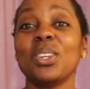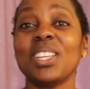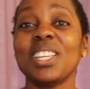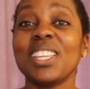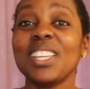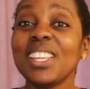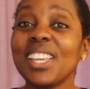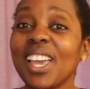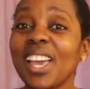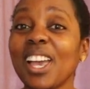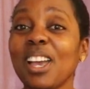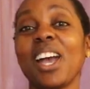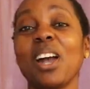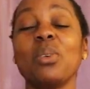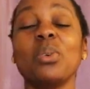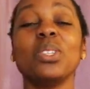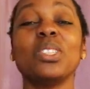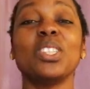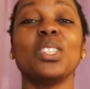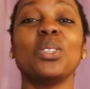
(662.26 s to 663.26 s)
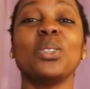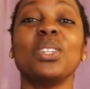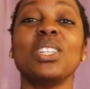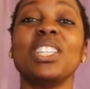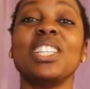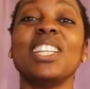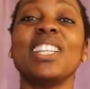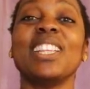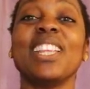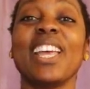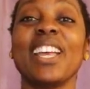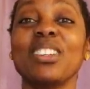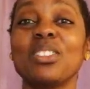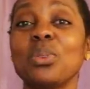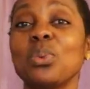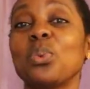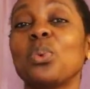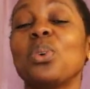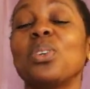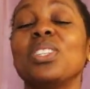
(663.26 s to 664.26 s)
here. I will see you in the
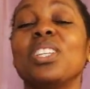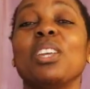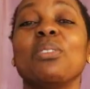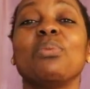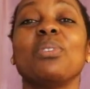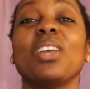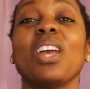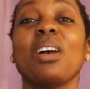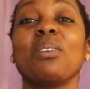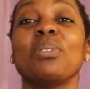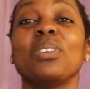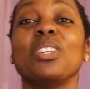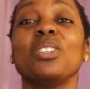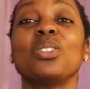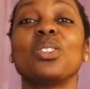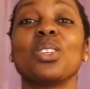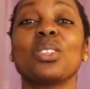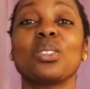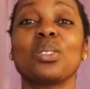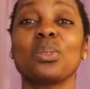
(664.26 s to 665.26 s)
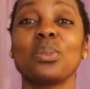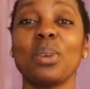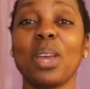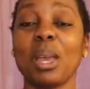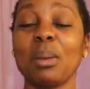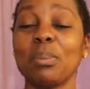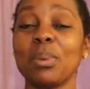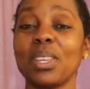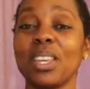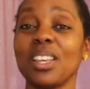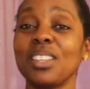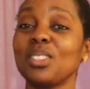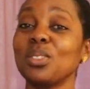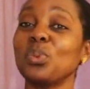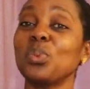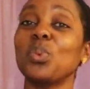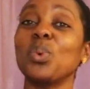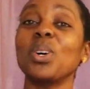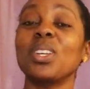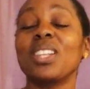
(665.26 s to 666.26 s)
next one. If you haven't subscribed yet,
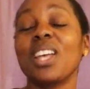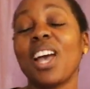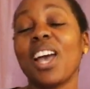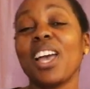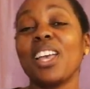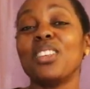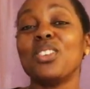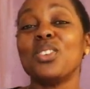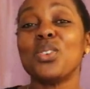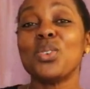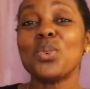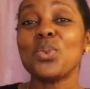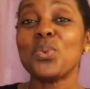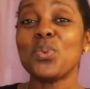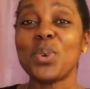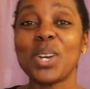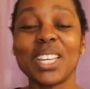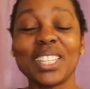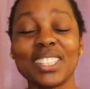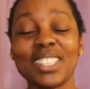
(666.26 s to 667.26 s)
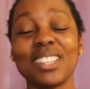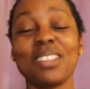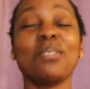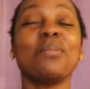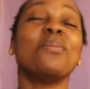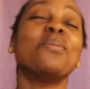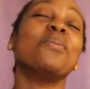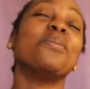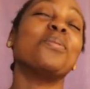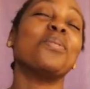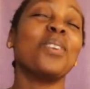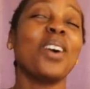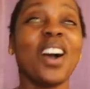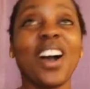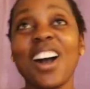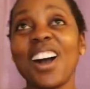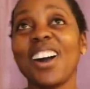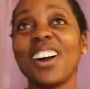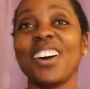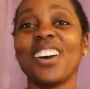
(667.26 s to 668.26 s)
what are you waiting
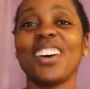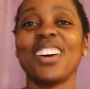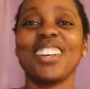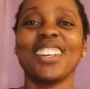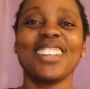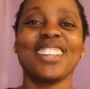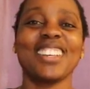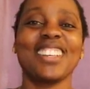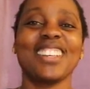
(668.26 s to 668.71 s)
for?